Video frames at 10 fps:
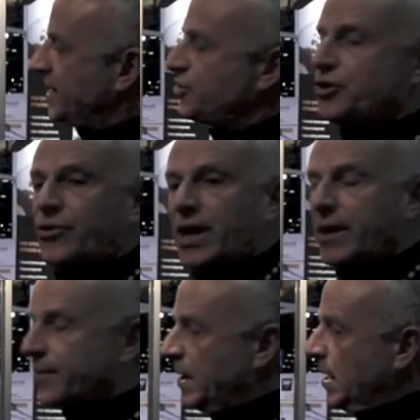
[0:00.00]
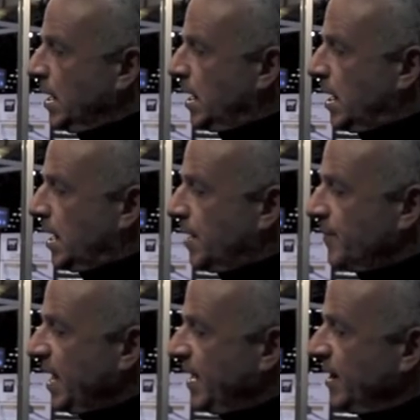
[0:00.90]
this unit, um,
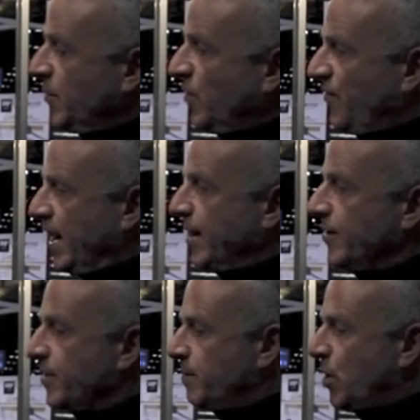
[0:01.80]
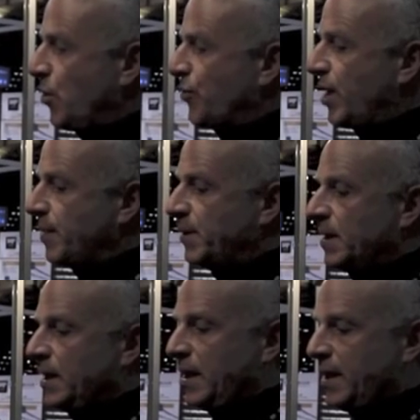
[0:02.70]
and then we'll fire them both up,
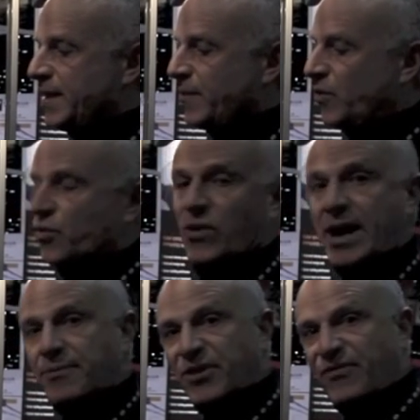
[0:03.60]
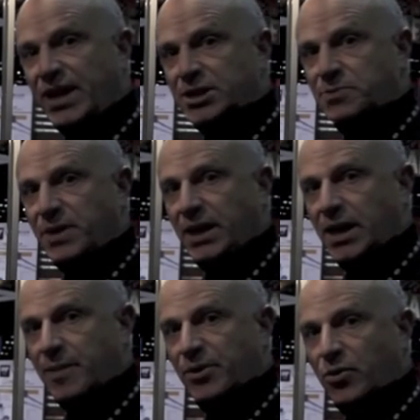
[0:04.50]
and then we'll ramp the fan speed
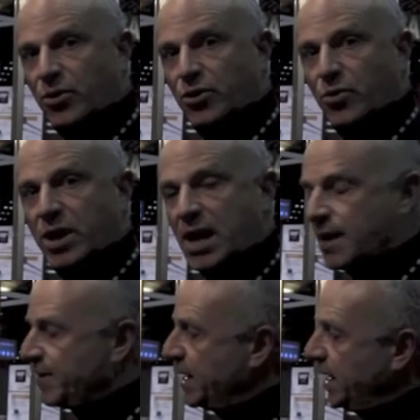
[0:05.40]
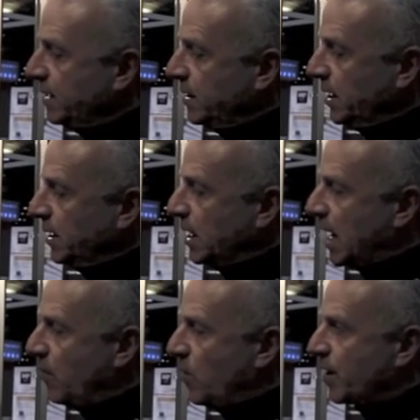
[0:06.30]
up in order to accommodate the
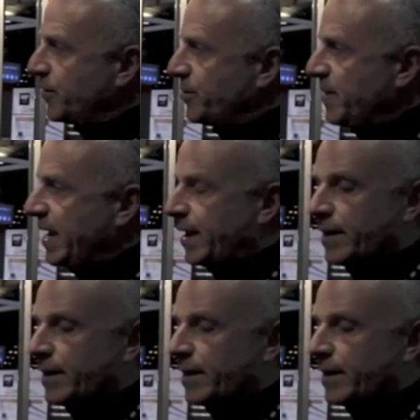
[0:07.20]
hot water demand.